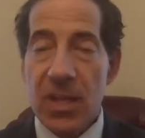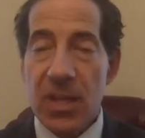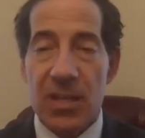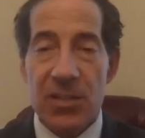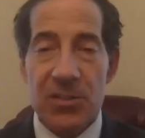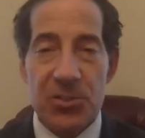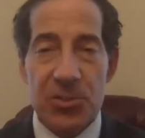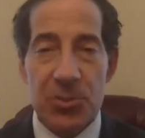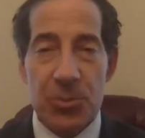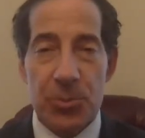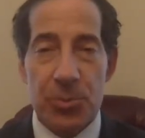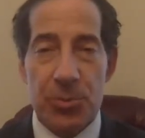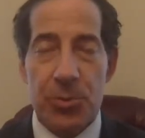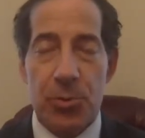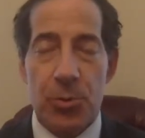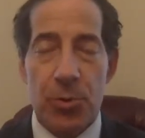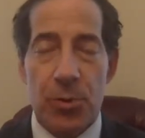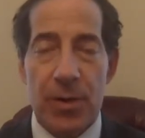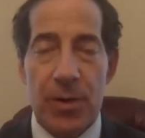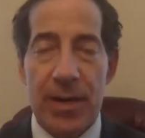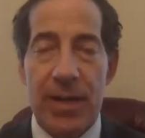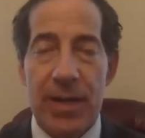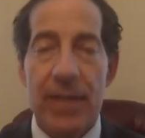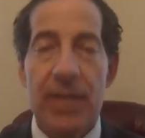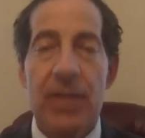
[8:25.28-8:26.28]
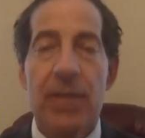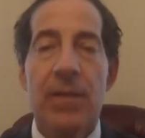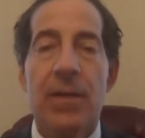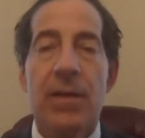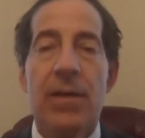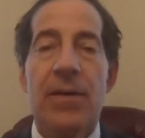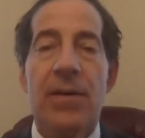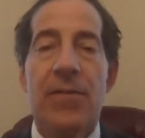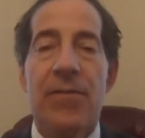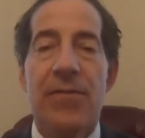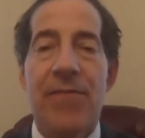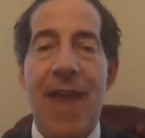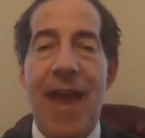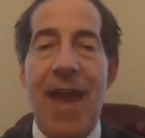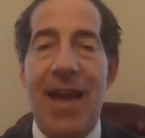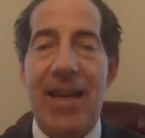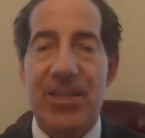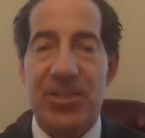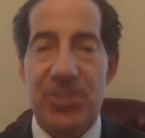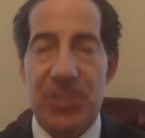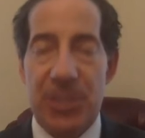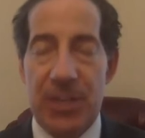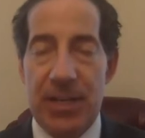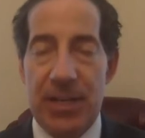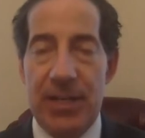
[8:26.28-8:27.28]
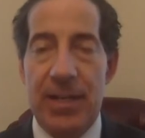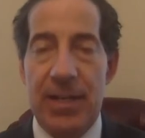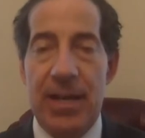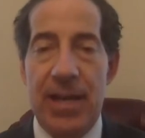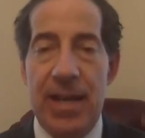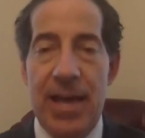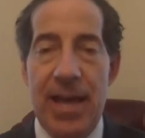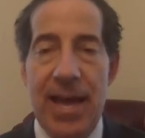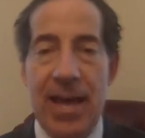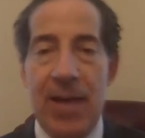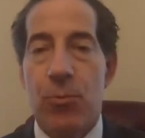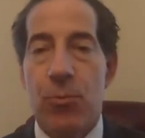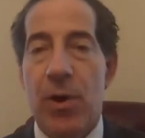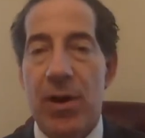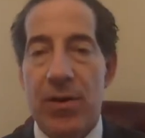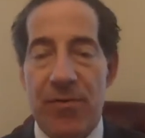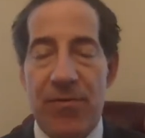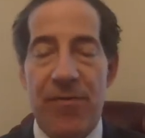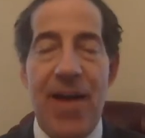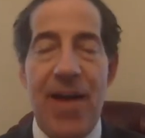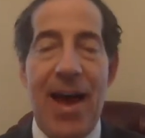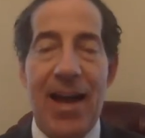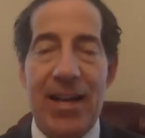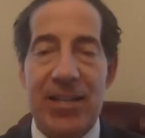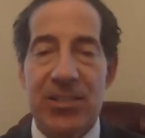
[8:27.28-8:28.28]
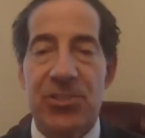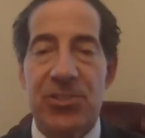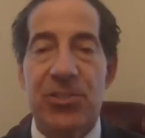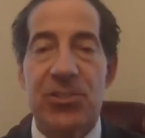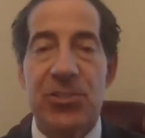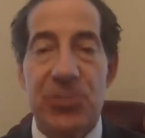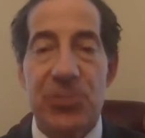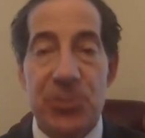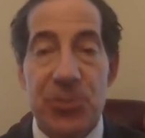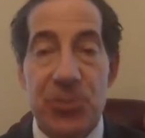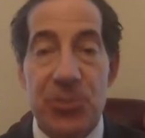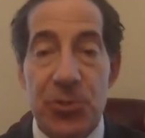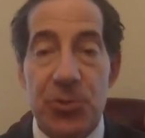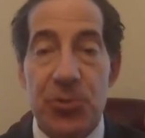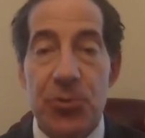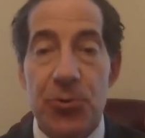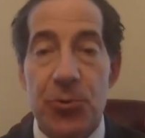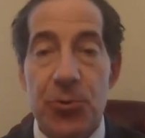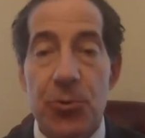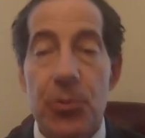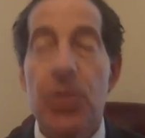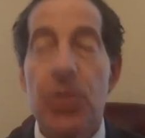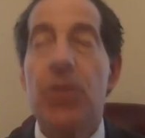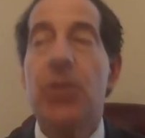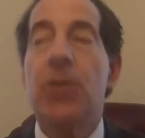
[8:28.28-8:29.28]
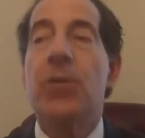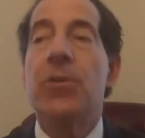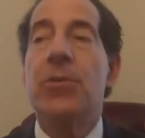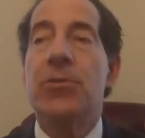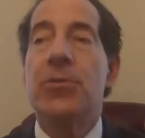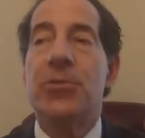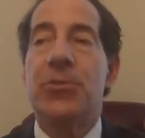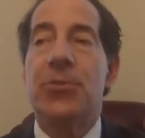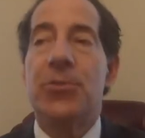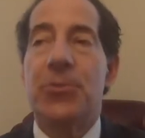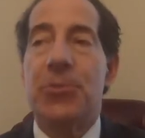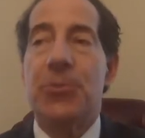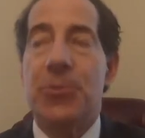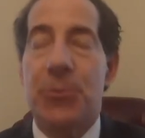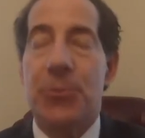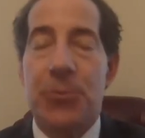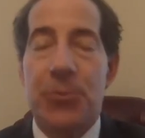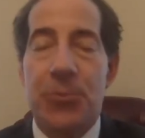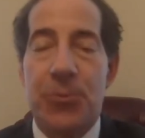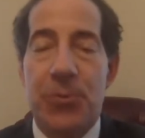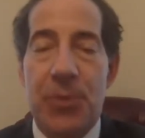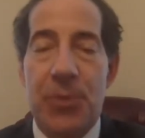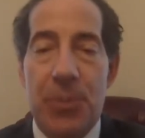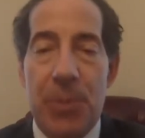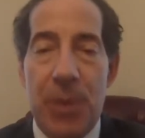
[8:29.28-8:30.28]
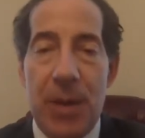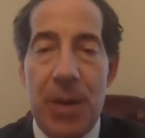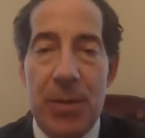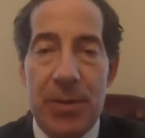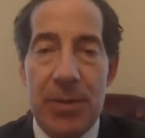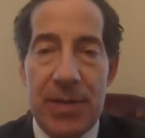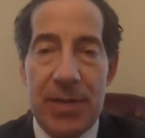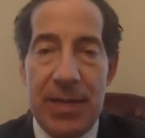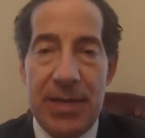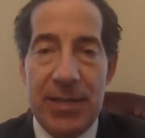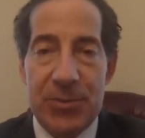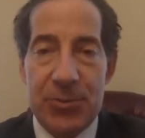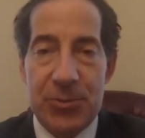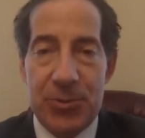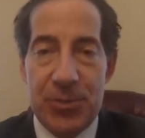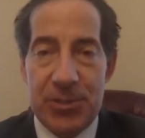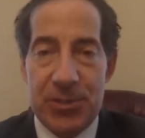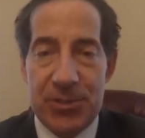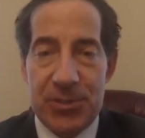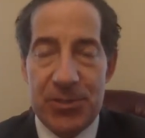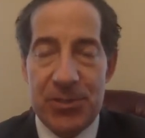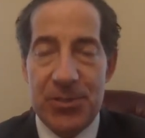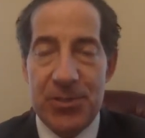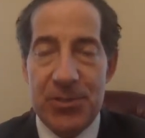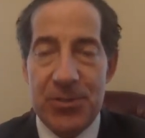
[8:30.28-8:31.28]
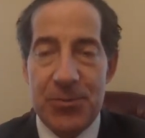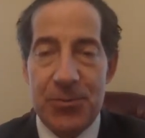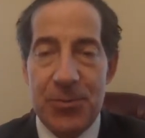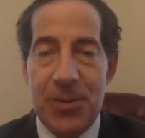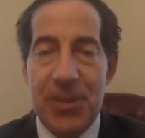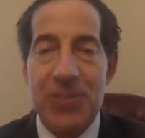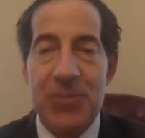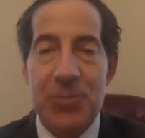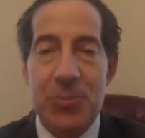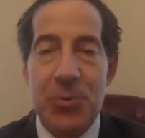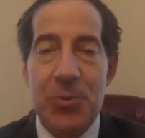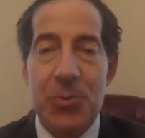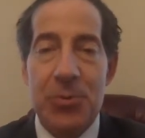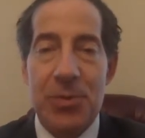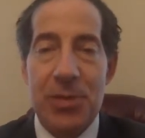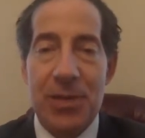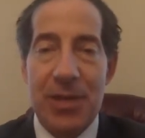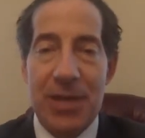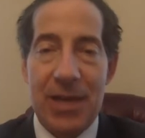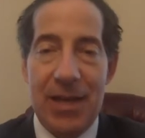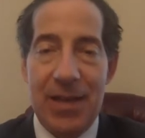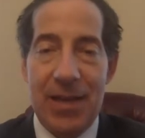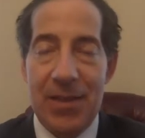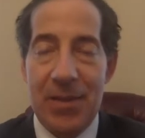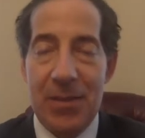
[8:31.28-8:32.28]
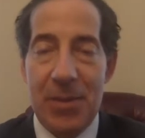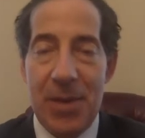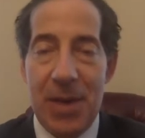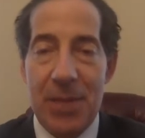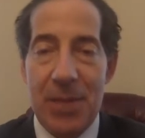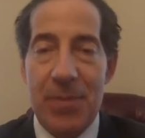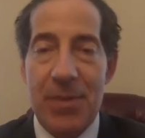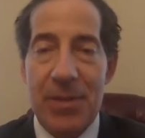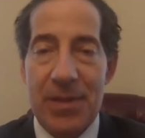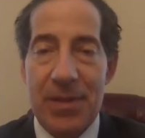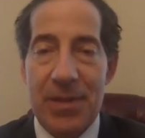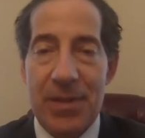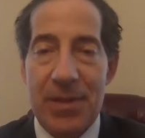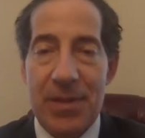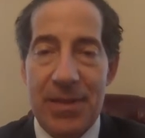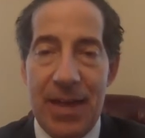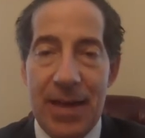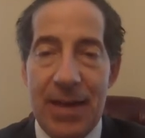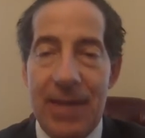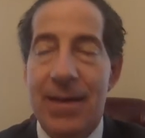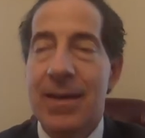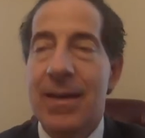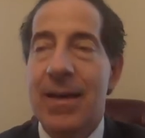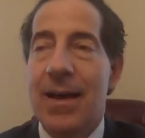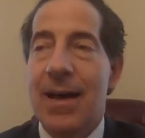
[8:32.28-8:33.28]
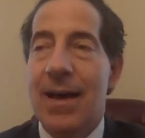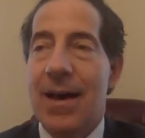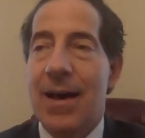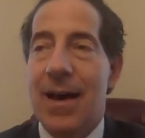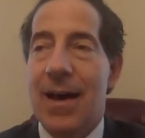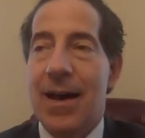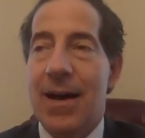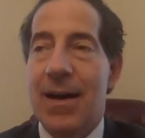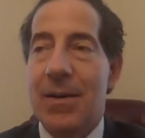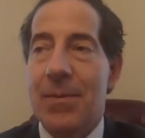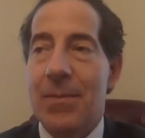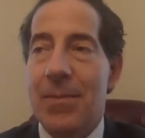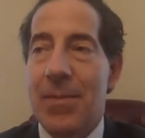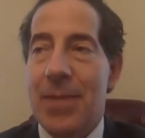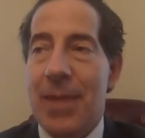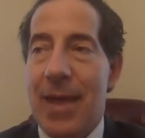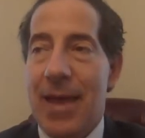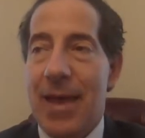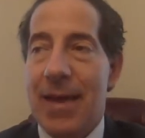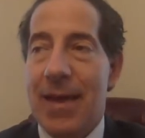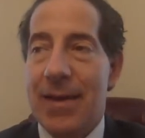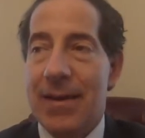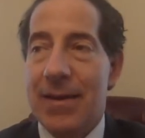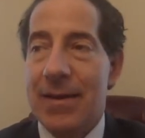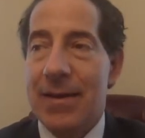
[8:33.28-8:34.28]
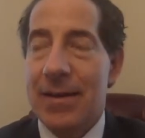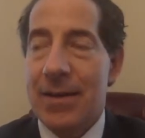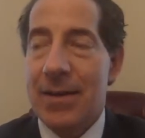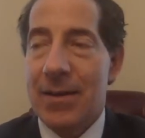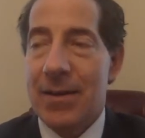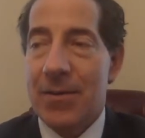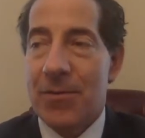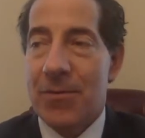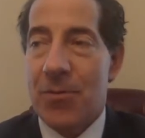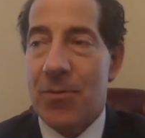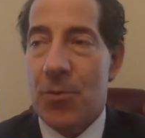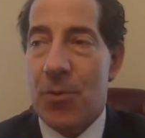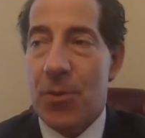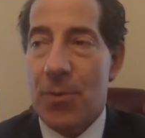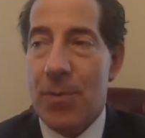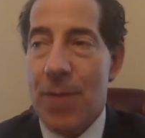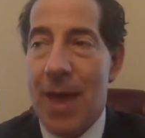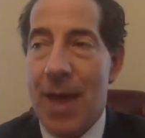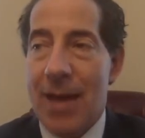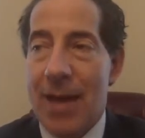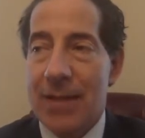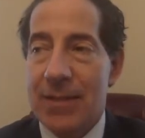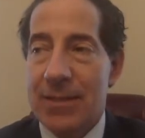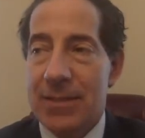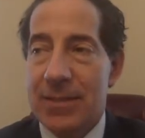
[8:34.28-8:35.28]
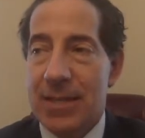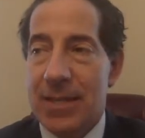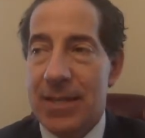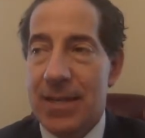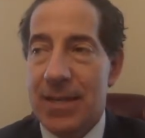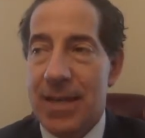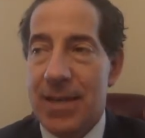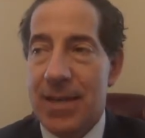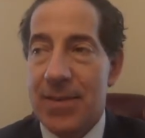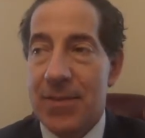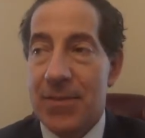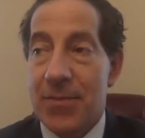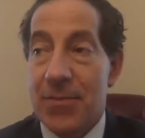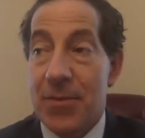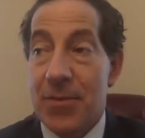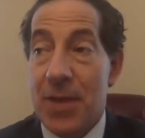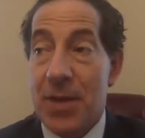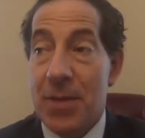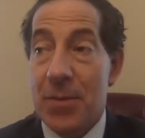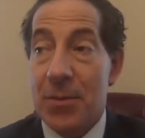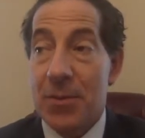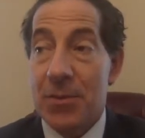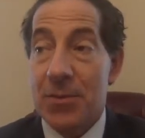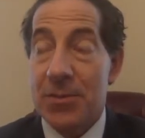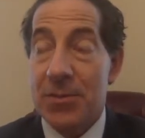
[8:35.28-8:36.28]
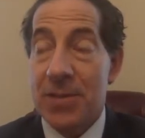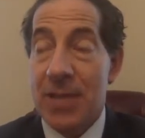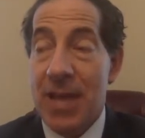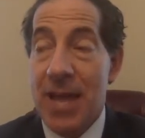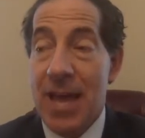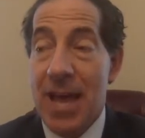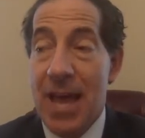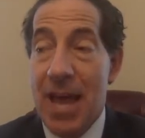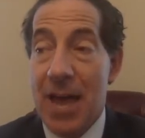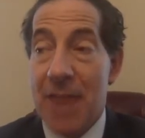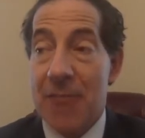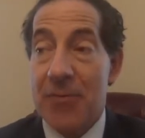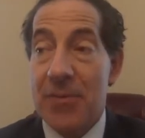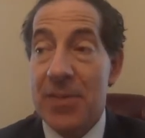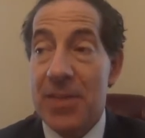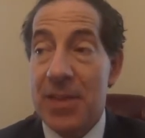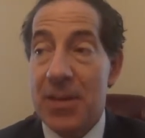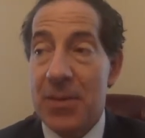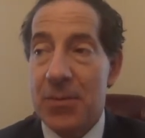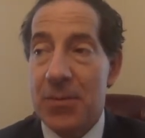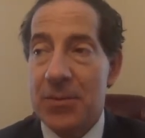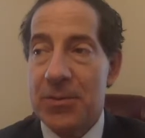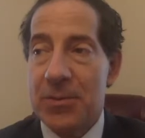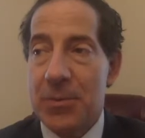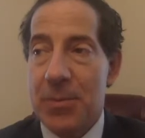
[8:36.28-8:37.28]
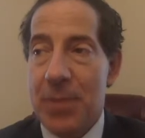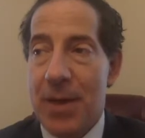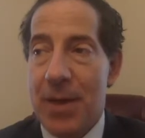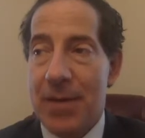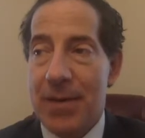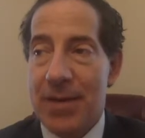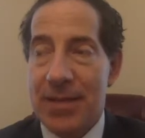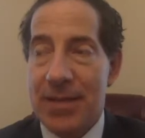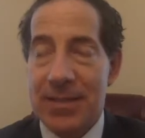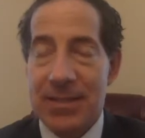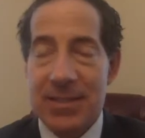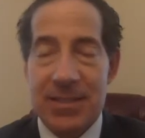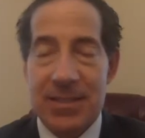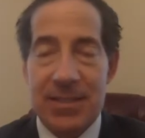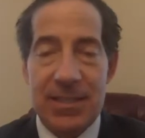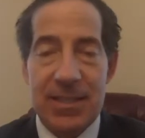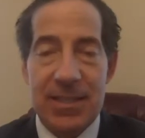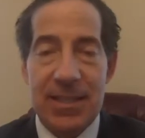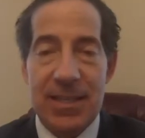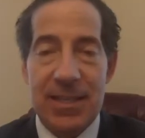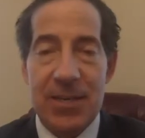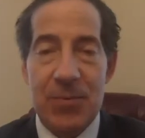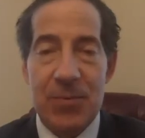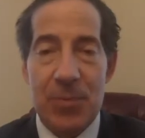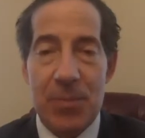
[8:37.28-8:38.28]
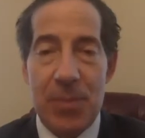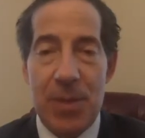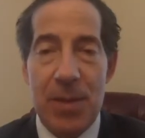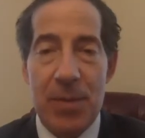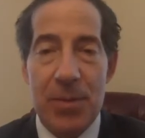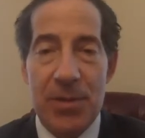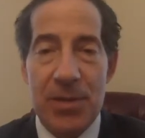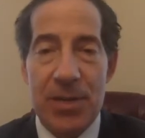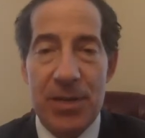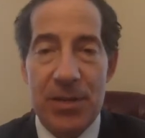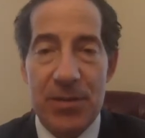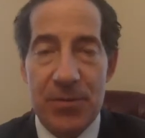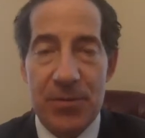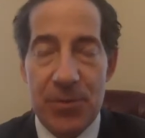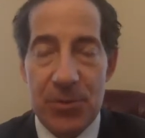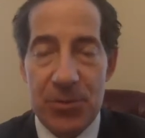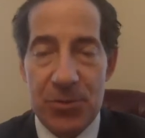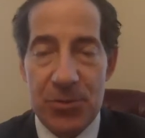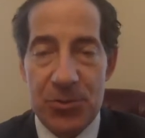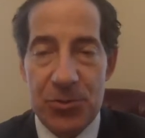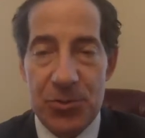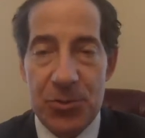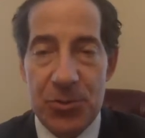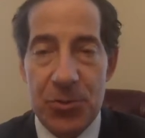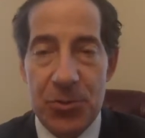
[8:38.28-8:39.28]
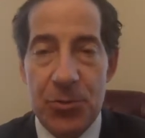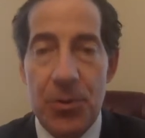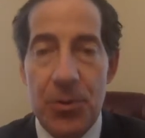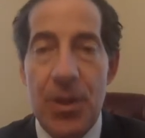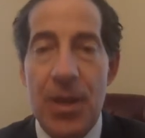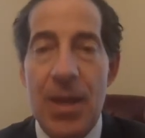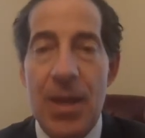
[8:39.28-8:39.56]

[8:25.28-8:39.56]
deploring faction and what factions do to the public interest, the res publica, the public thing. And for Madison and the framers, everything was about instilling Republican virtue